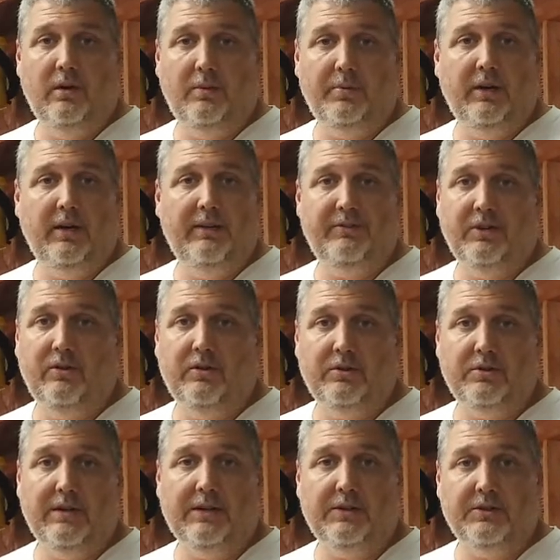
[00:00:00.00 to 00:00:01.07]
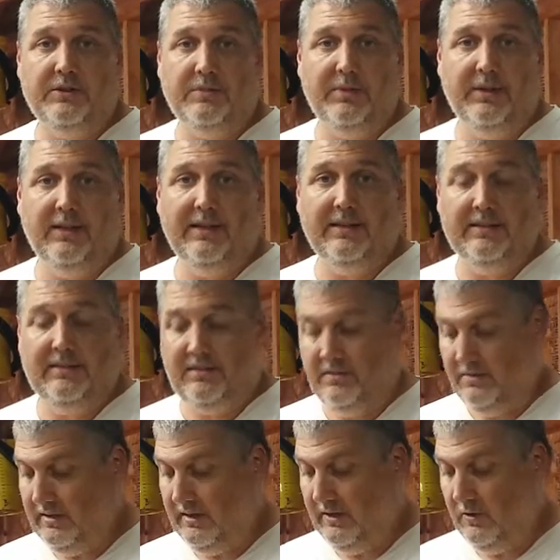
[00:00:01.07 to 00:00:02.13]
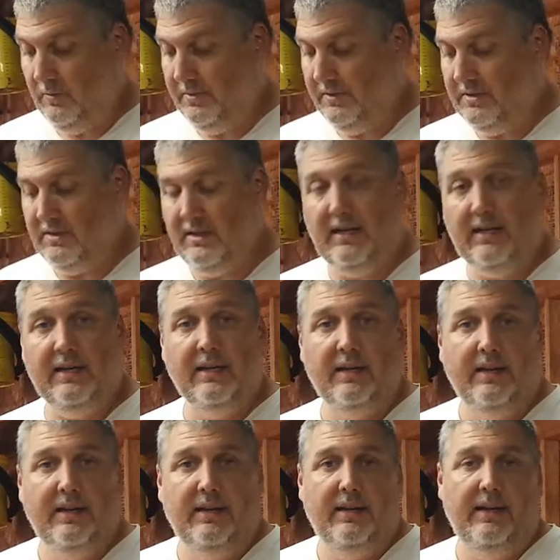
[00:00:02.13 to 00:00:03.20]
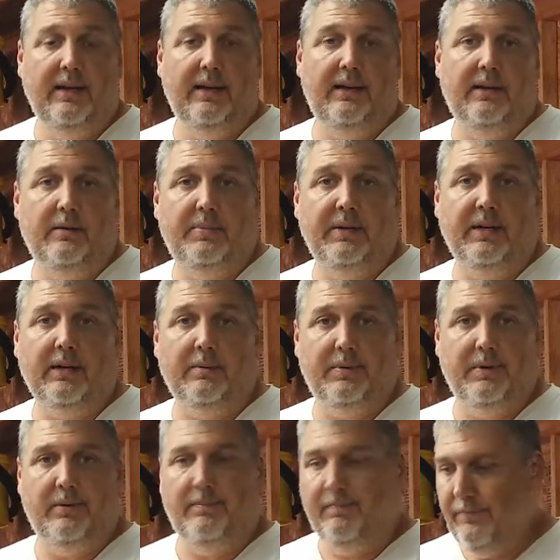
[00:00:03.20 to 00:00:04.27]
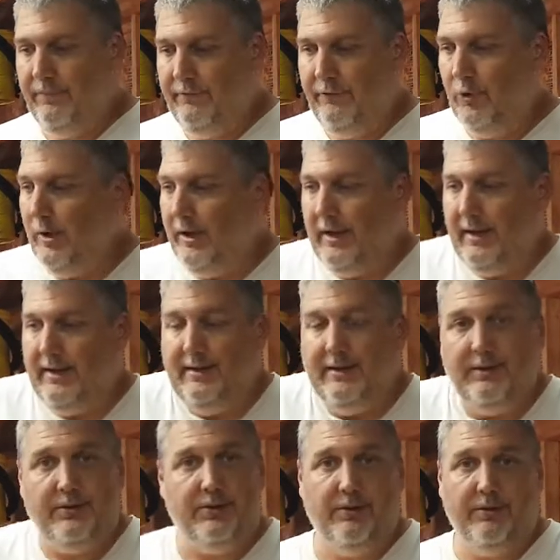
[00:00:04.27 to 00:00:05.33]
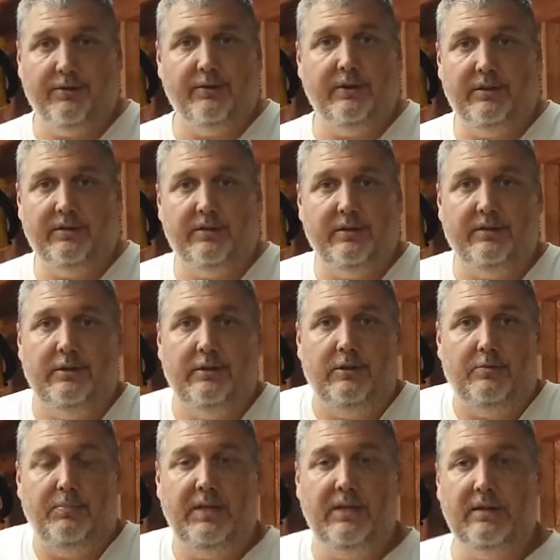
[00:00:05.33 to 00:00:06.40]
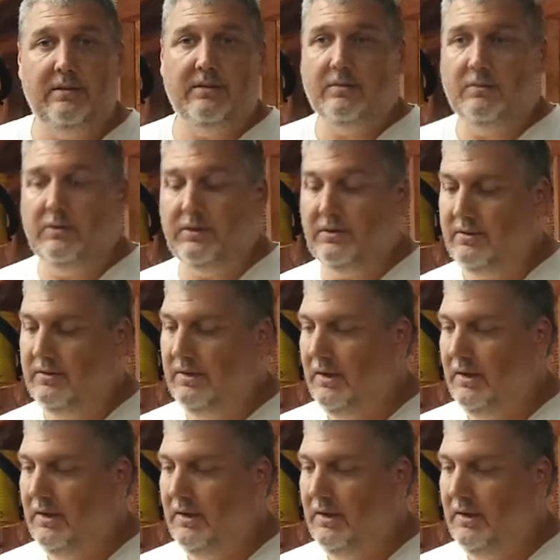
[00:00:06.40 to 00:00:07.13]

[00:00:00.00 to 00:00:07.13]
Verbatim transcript: I'll probably have to go to Tractor Supply because it's the only thing open today, and uh, pick up a 48 inch or 36 inch piece, which